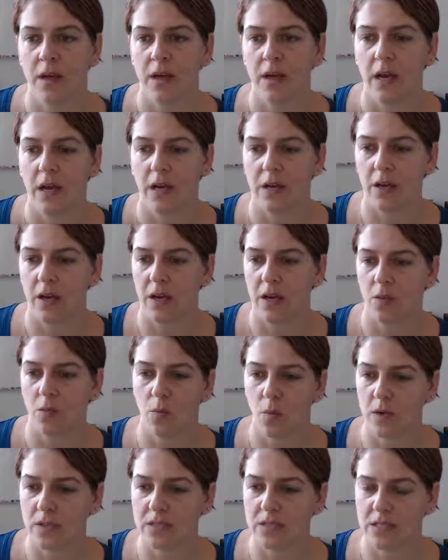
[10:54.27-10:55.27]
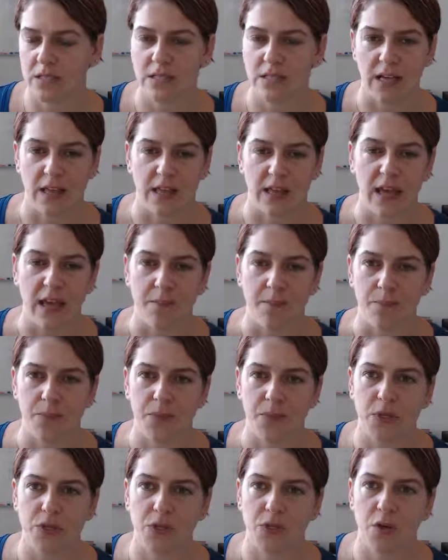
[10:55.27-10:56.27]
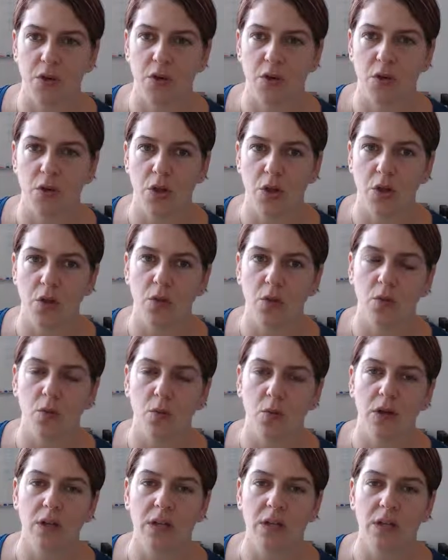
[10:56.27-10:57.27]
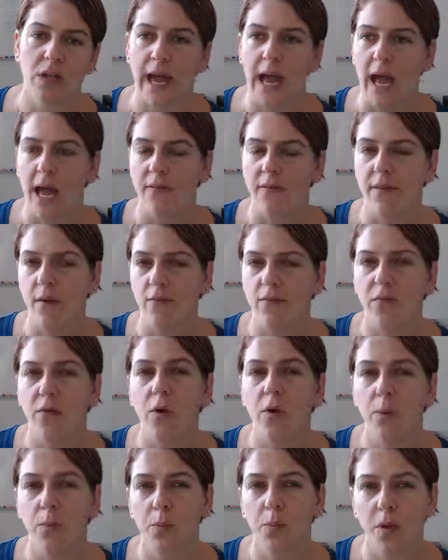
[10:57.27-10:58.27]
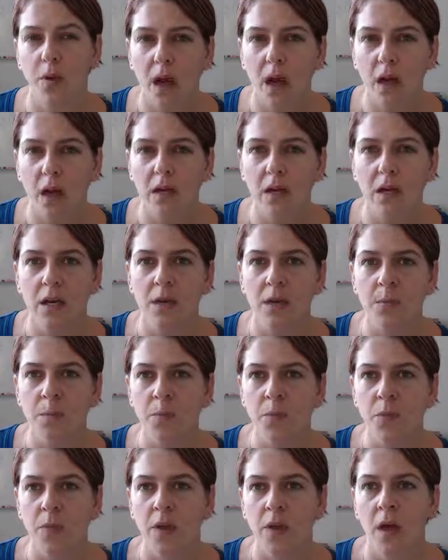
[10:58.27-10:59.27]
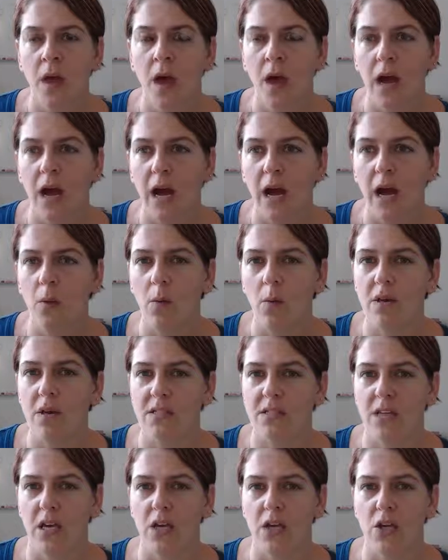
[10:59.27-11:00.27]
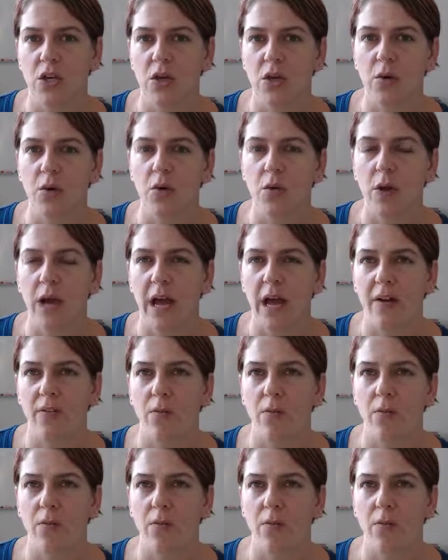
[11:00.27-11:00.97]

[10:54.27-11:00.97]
and what's it to them? So you really have, for a blog, I want to say you maybe